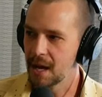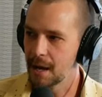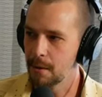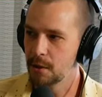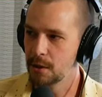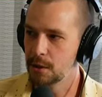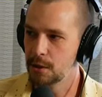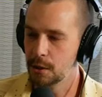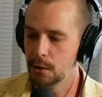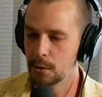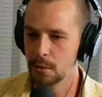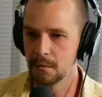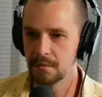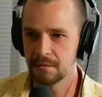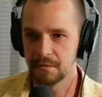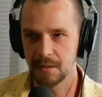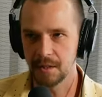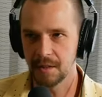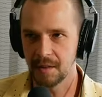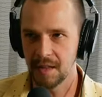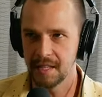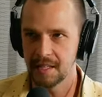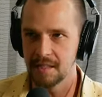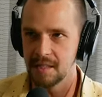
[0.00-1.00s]
what I would do
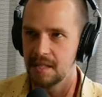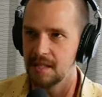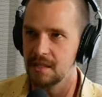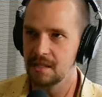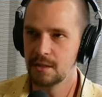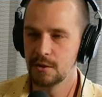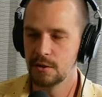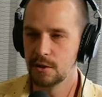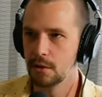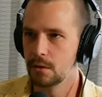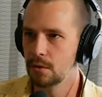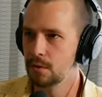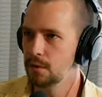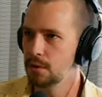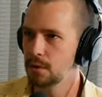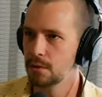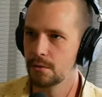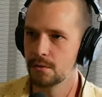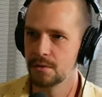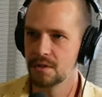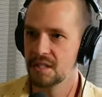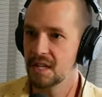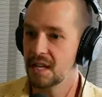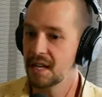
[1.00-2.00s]
for like season two
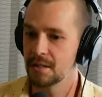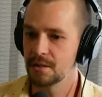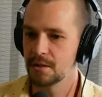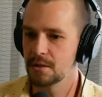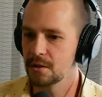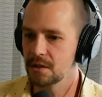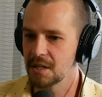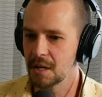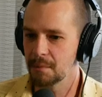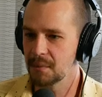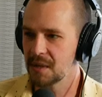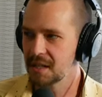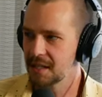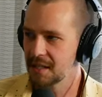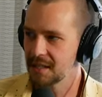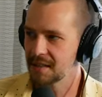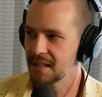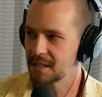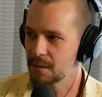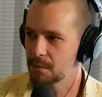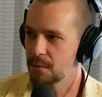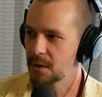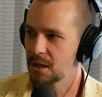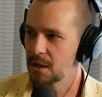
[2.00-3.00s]
through six or something.
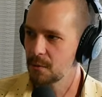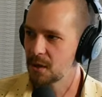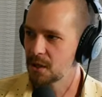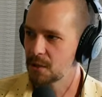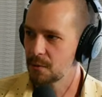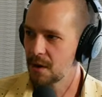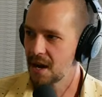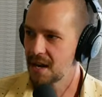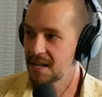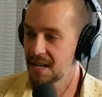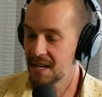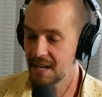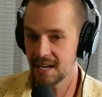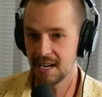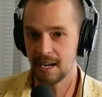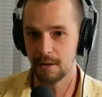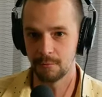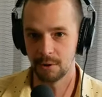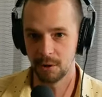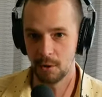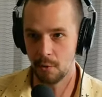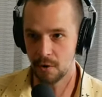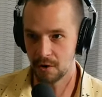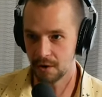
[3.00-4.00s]
That's pretty much what I did
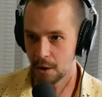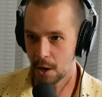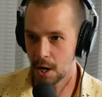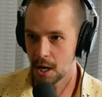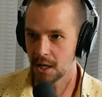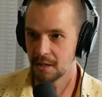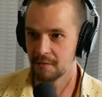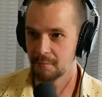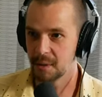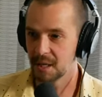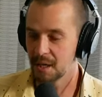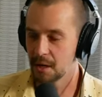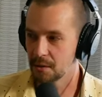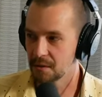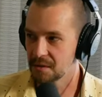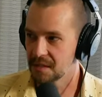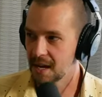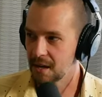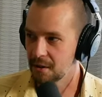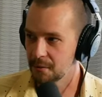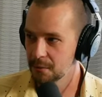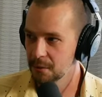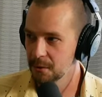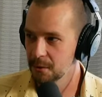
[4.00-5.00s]
and record all of them in a
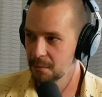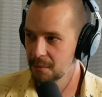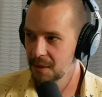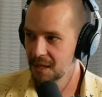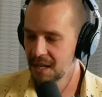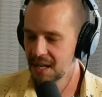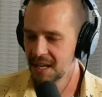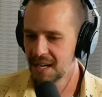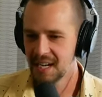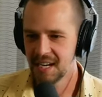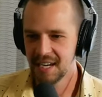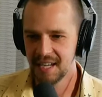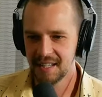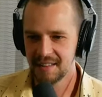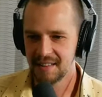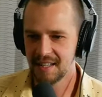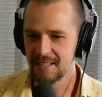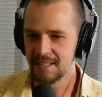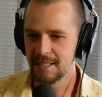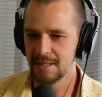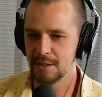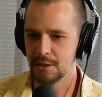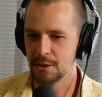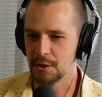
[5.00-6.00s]
hotel room.
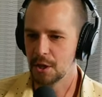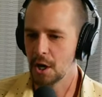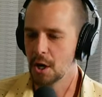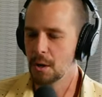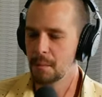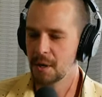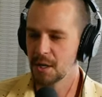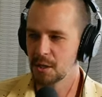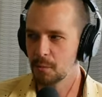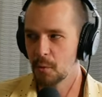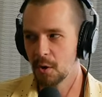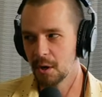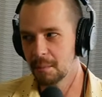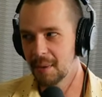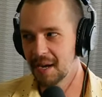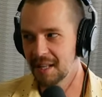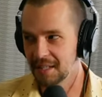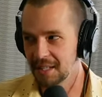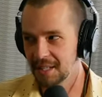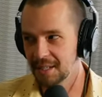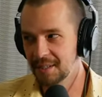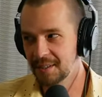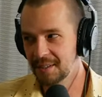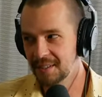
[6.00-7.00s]
This is so much more
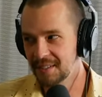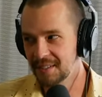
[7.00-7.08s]
mellow.